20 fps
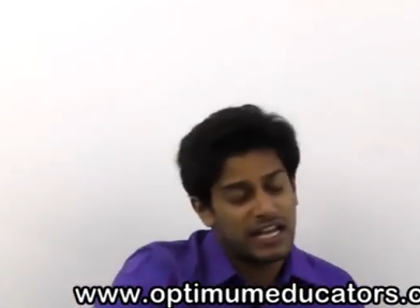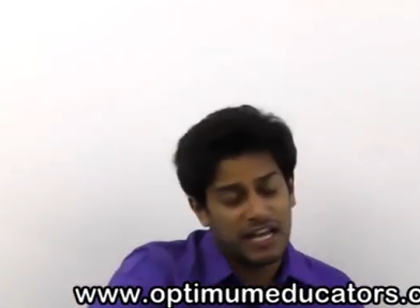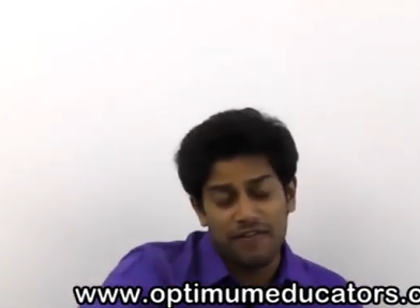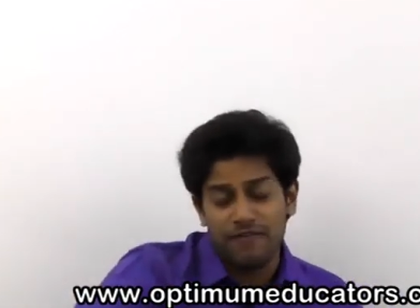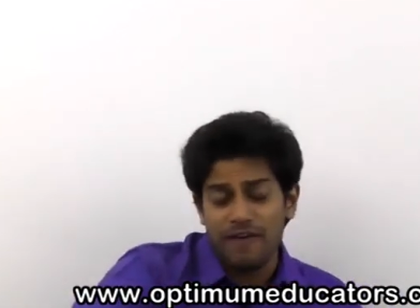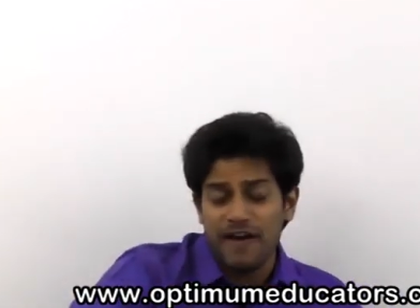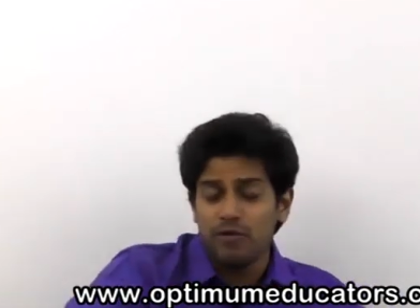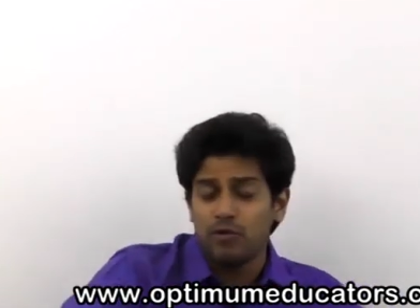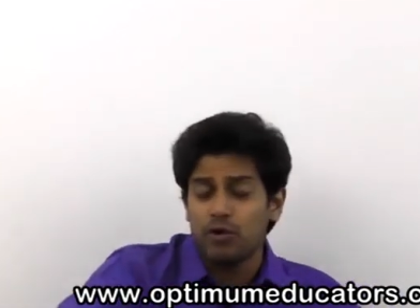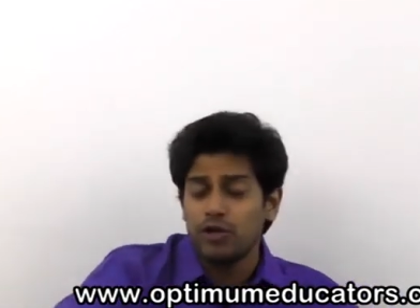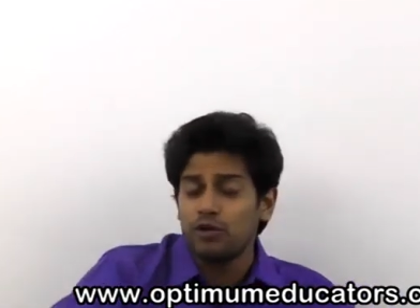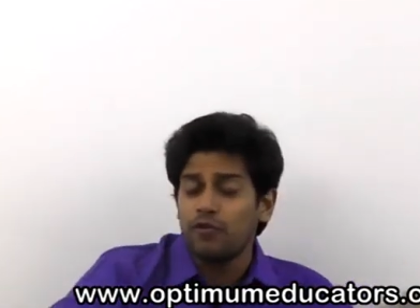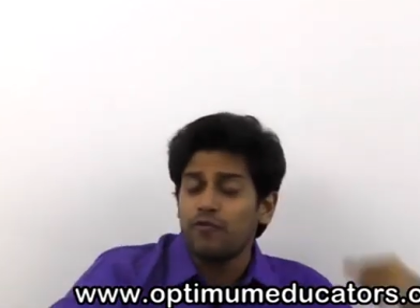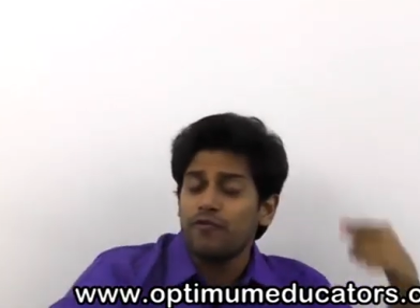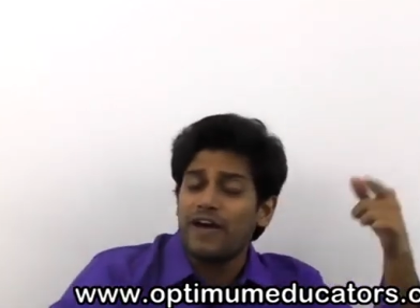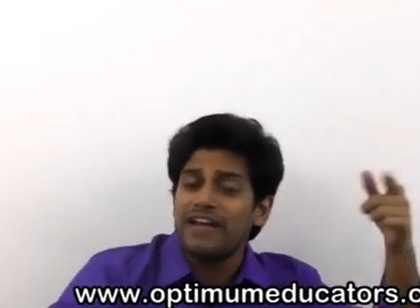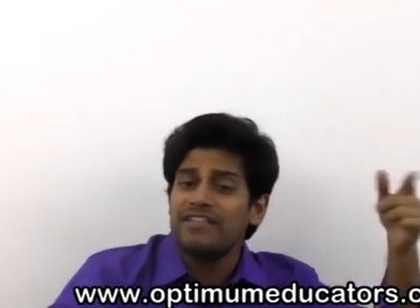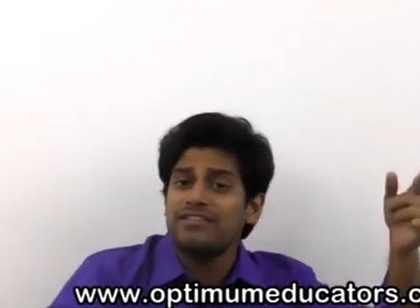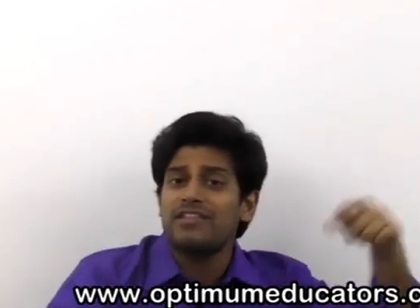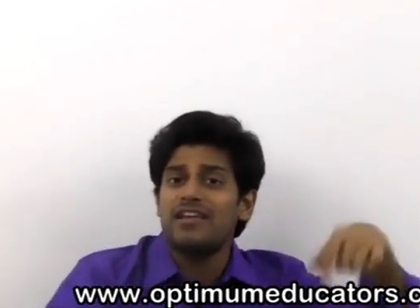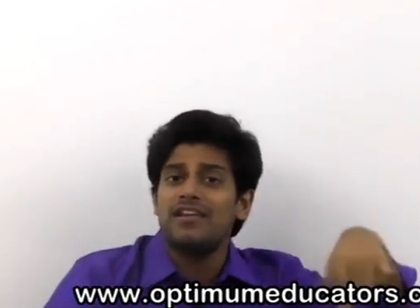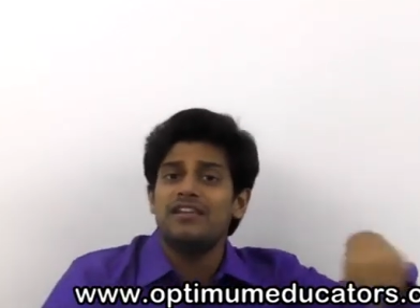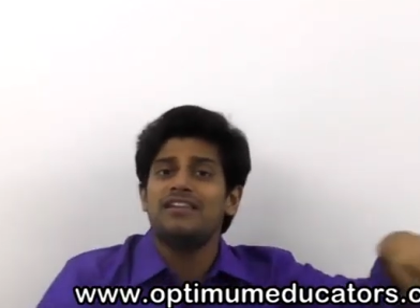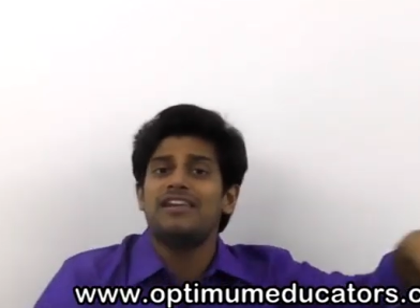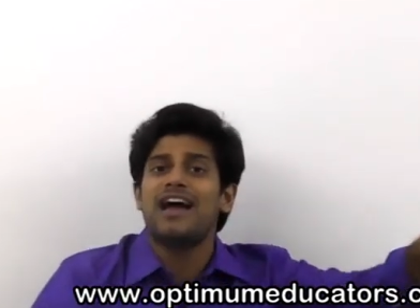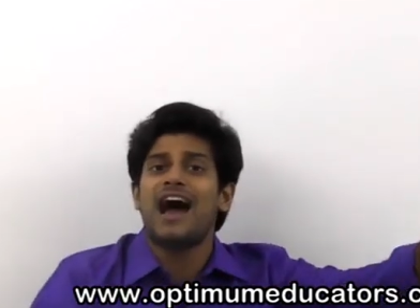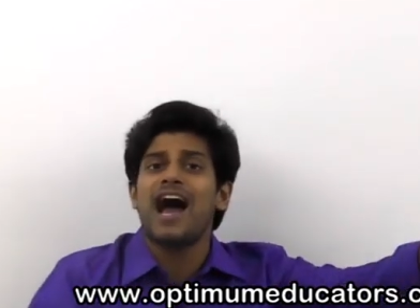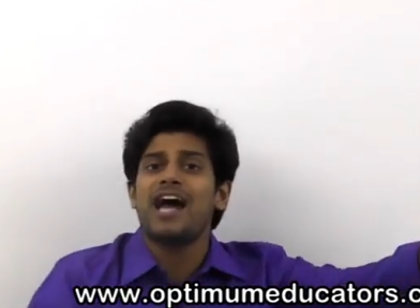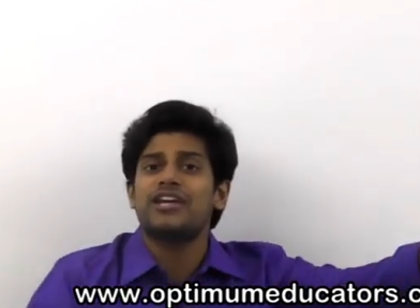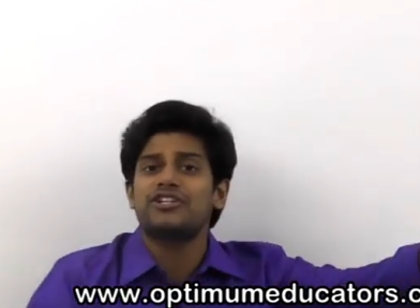If I want to find the
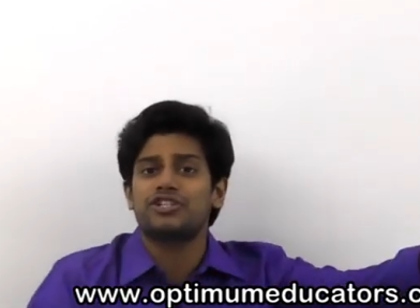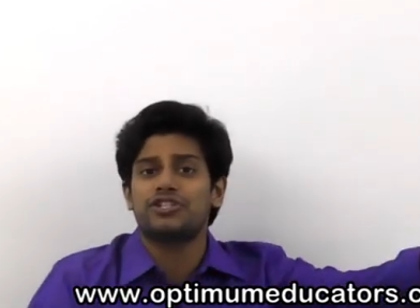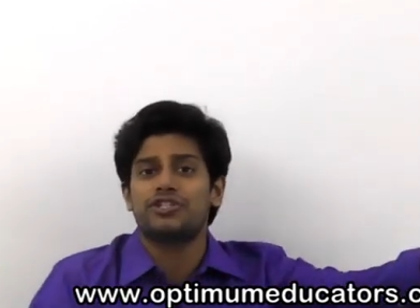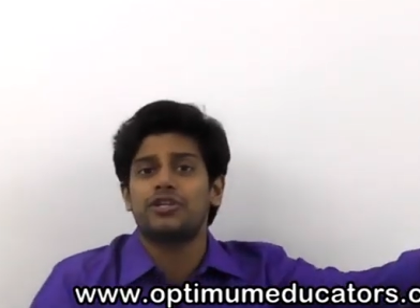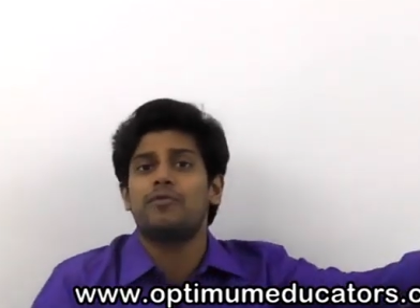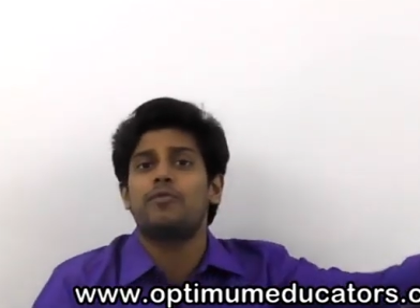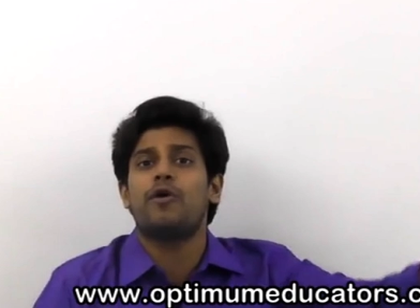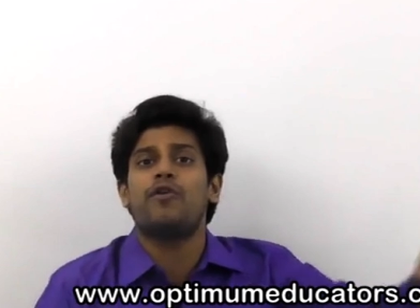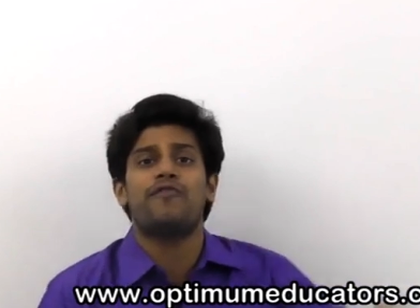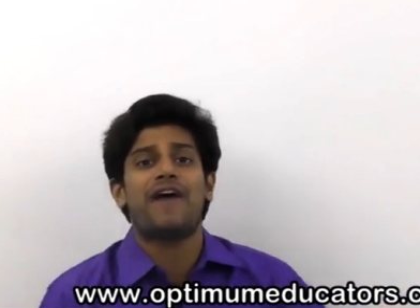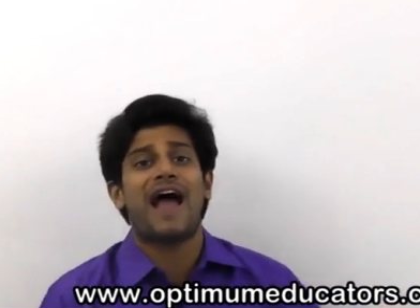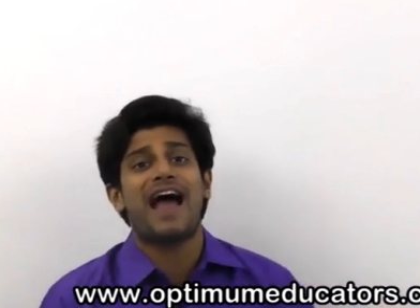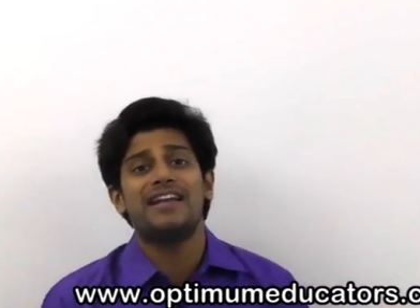last term of